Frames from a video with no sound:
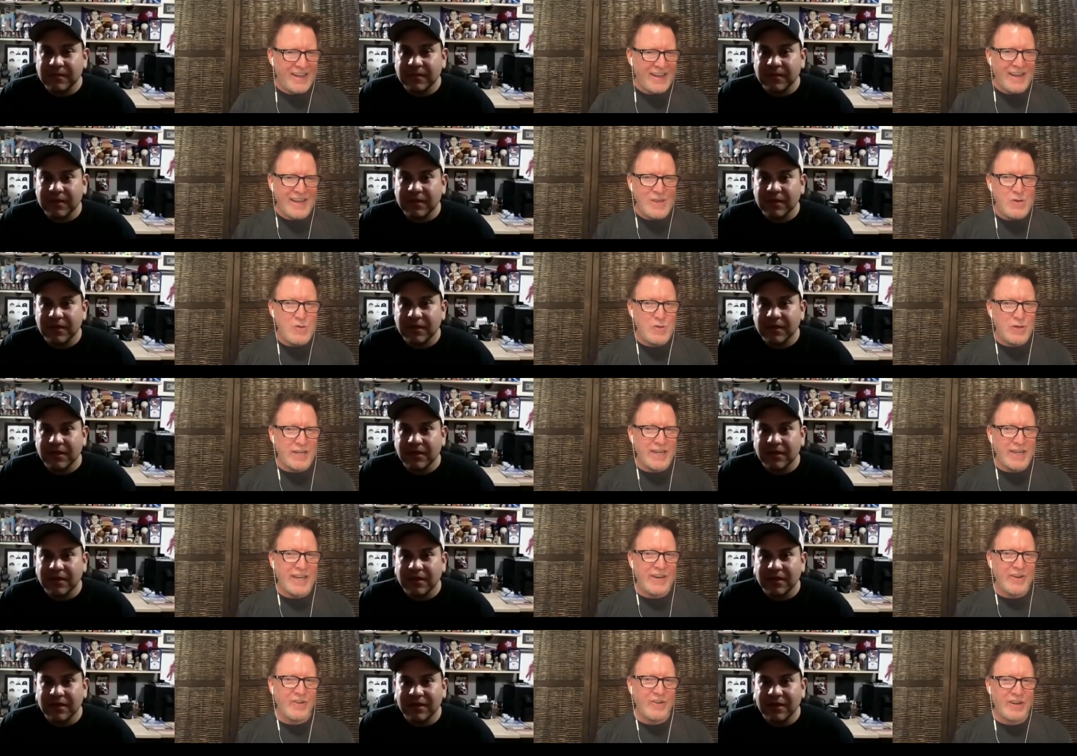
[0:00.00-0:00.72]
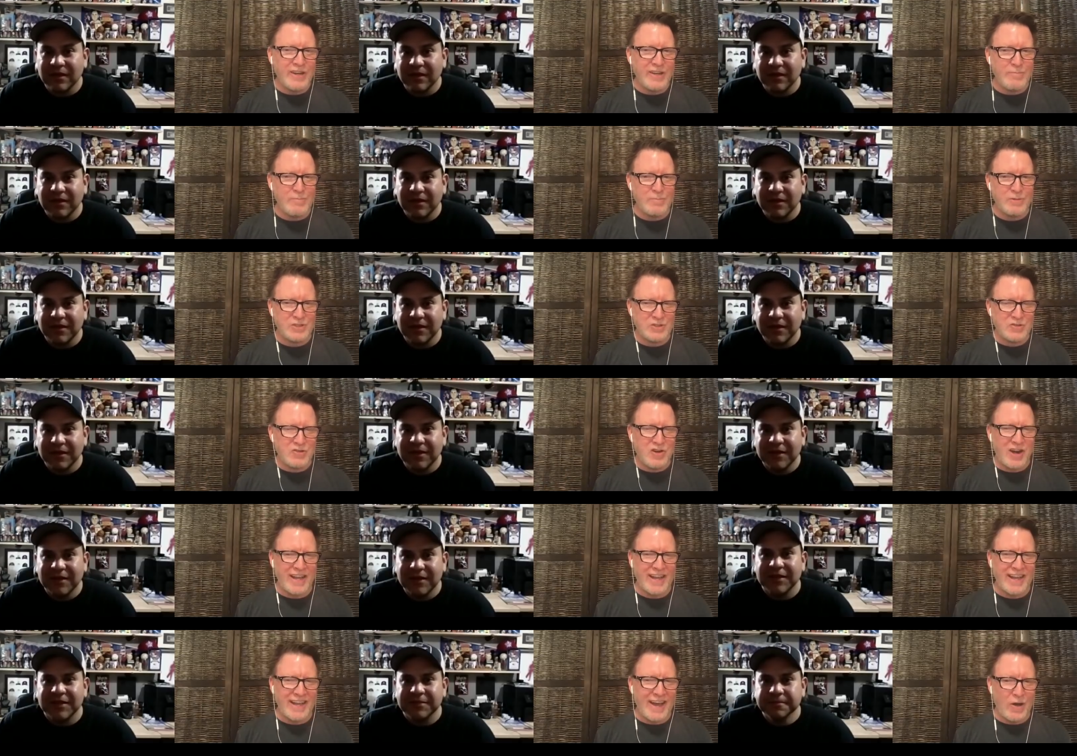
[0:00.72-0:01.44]
Speaker 1: You could hear him
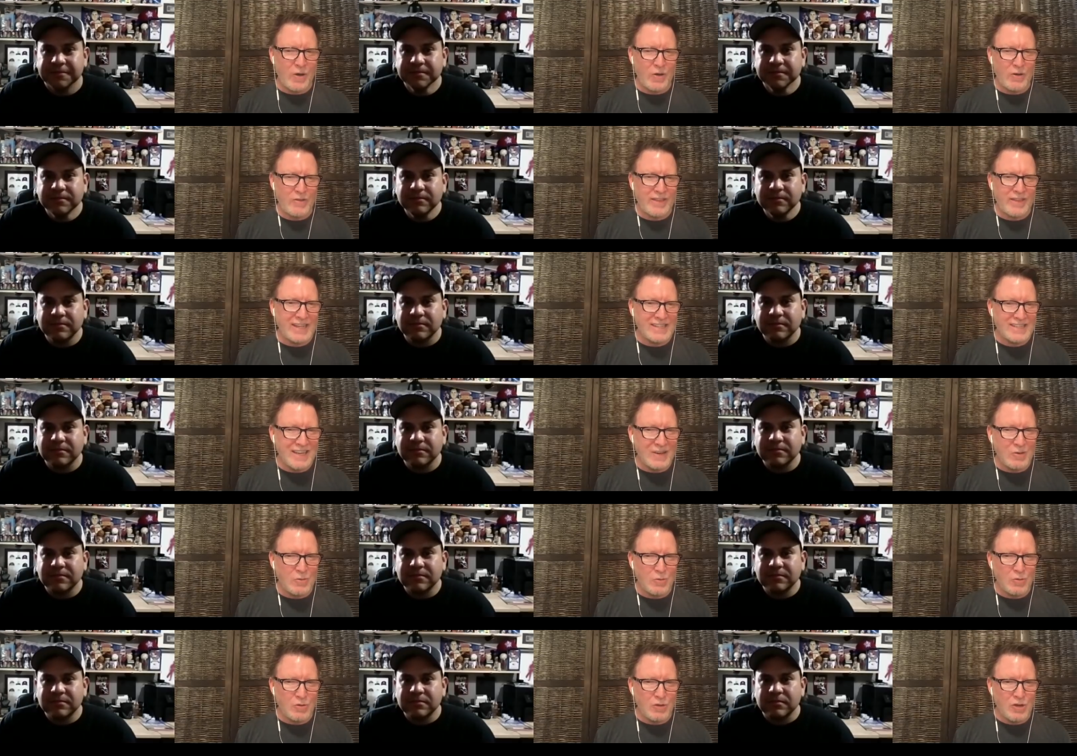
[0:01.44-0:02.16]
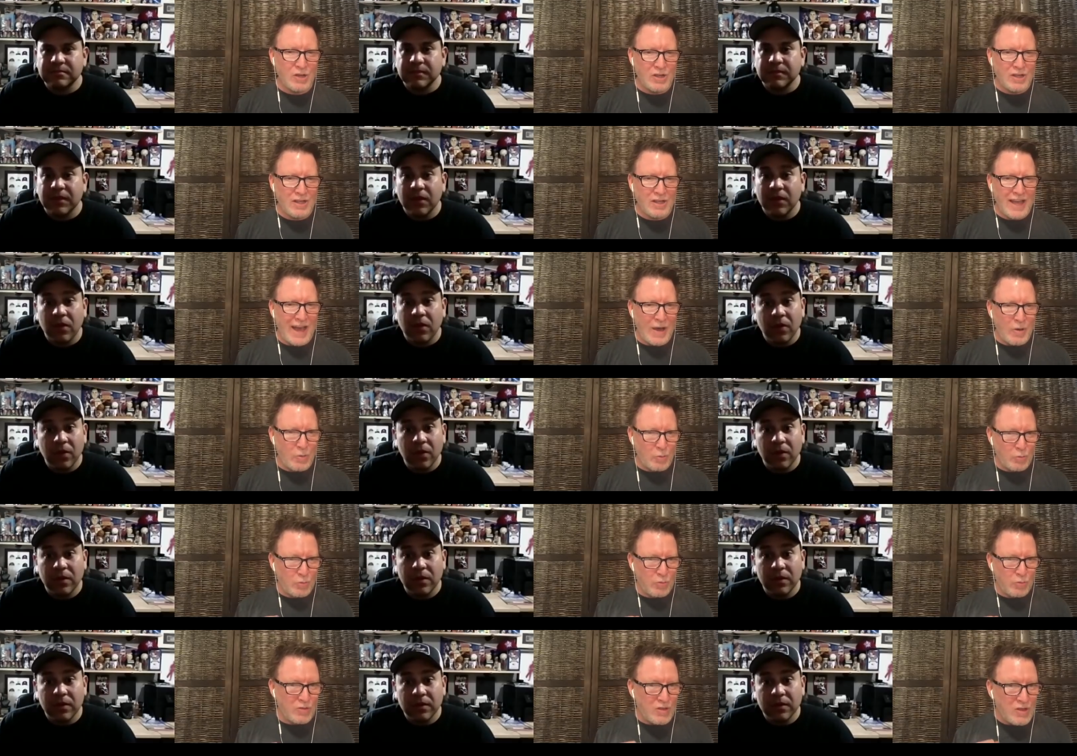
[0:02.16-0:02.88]
strike out. That's how
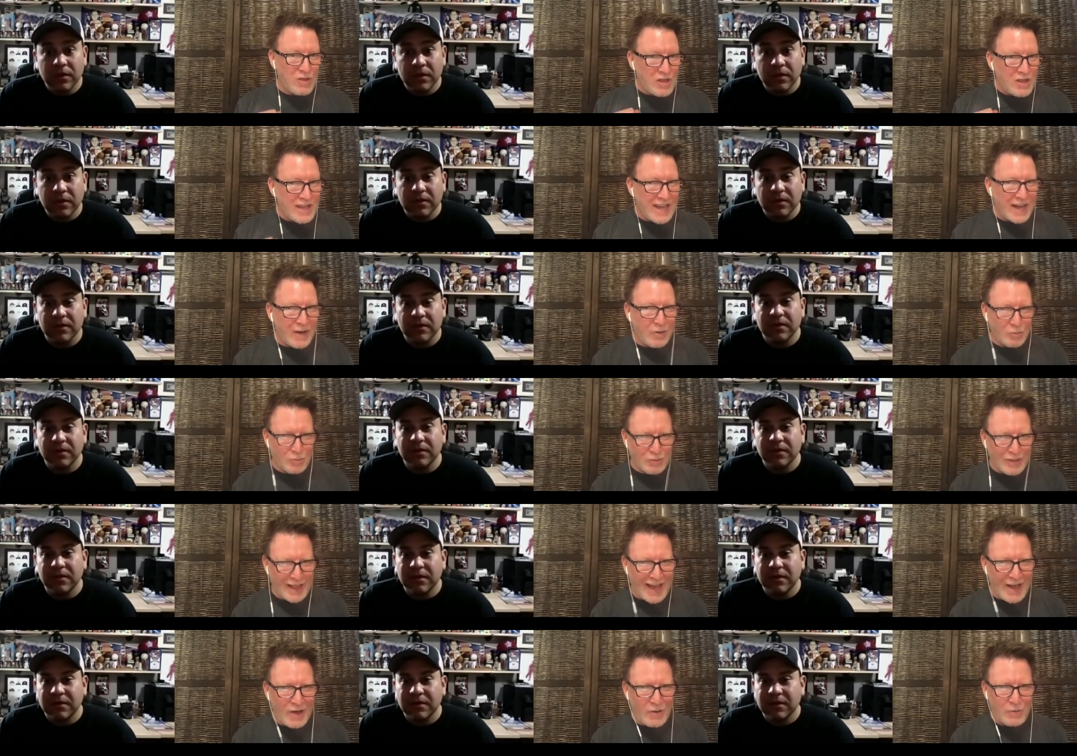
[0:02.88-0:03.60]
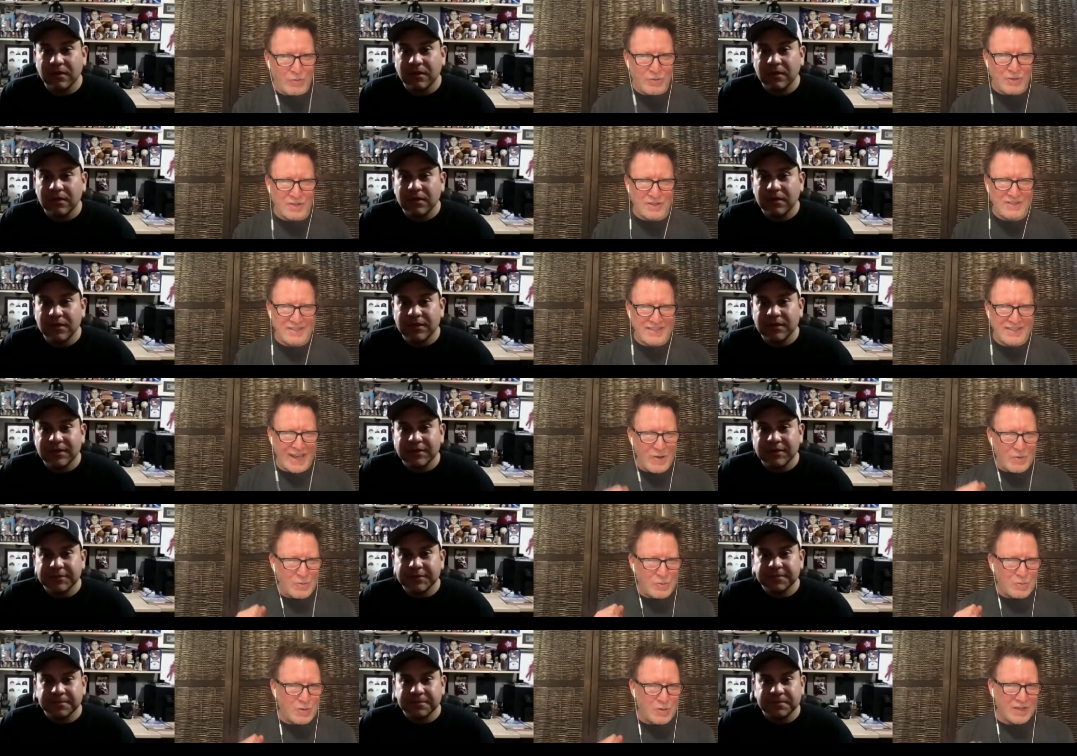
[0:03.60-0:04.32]
how how loud the
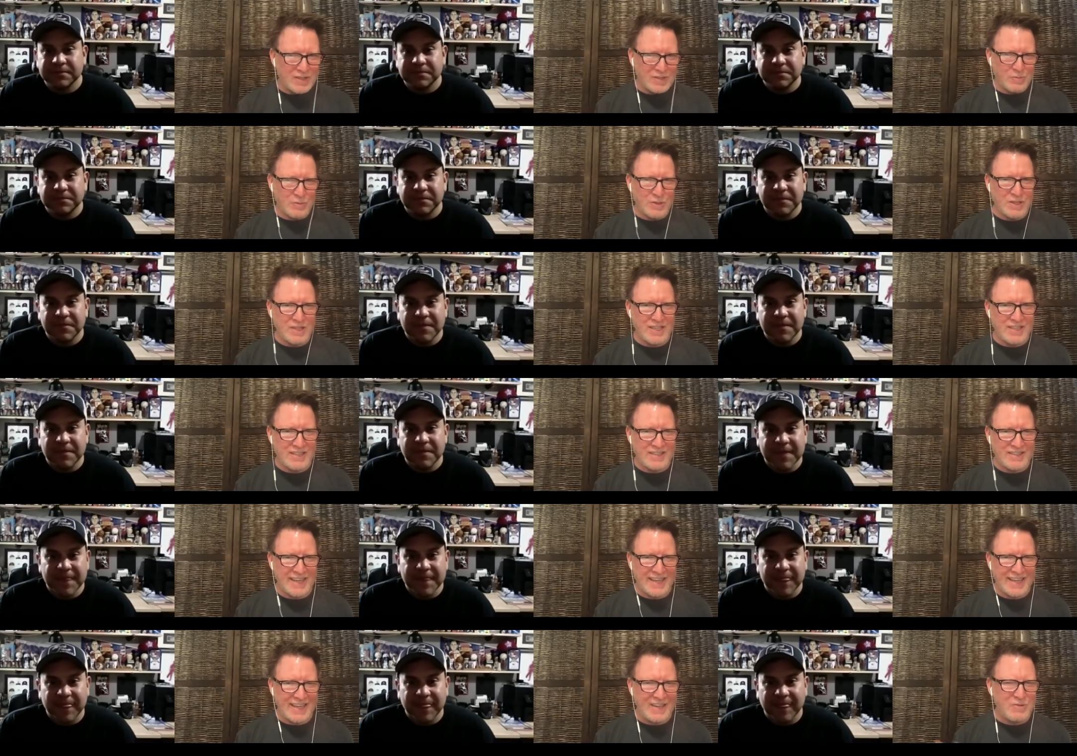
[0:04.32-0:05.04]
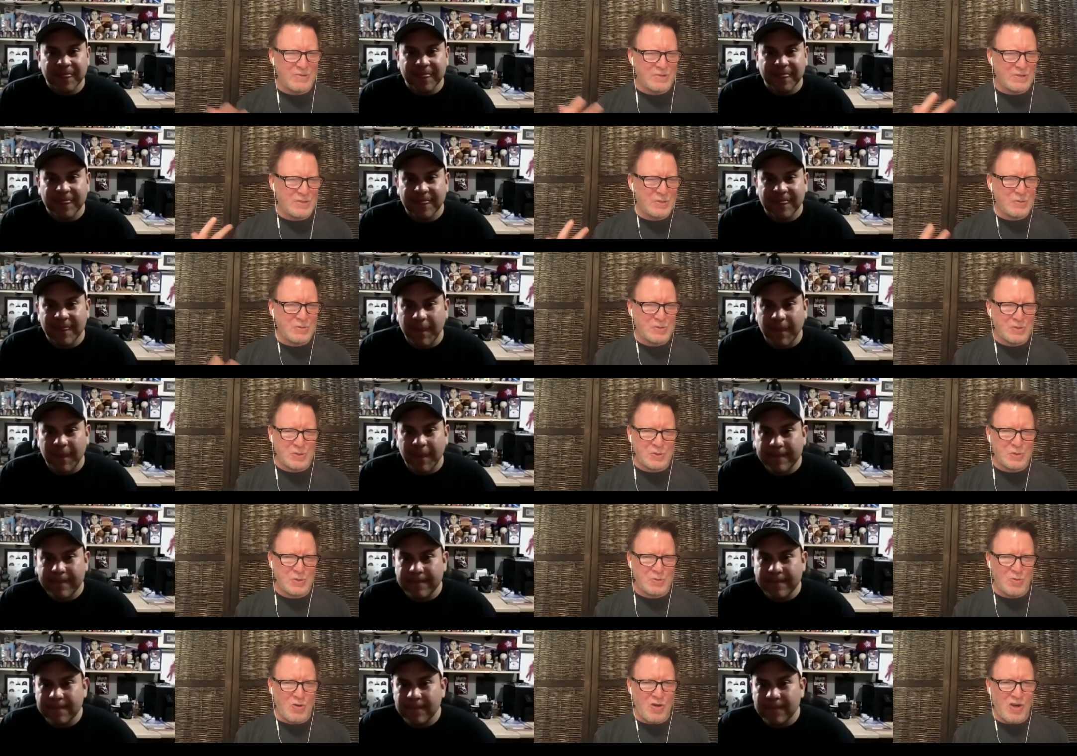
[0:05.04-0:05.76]
sound was with it. Like he was so
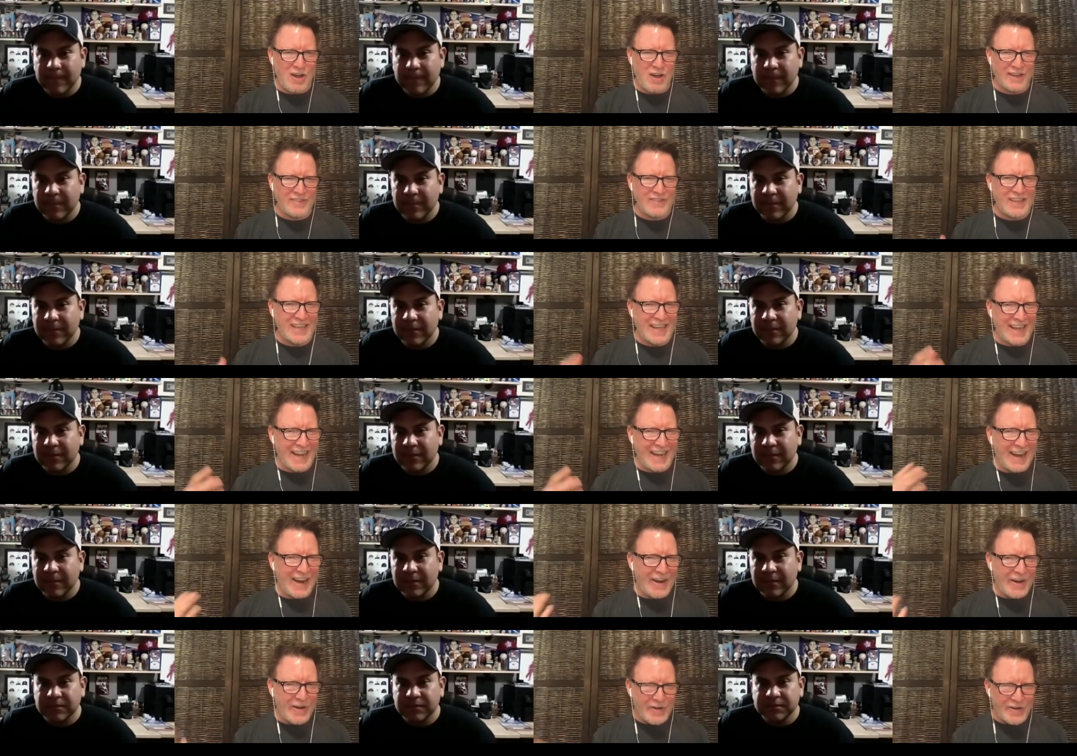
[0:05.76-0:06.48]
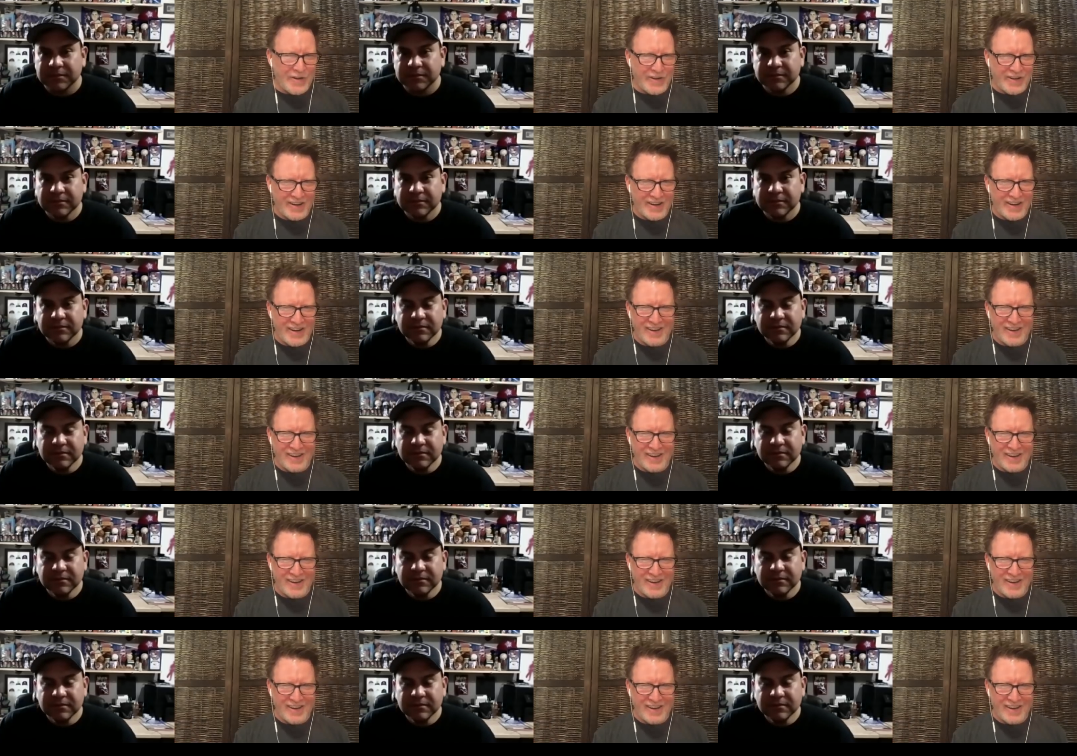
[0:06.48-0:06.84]
strong in the air.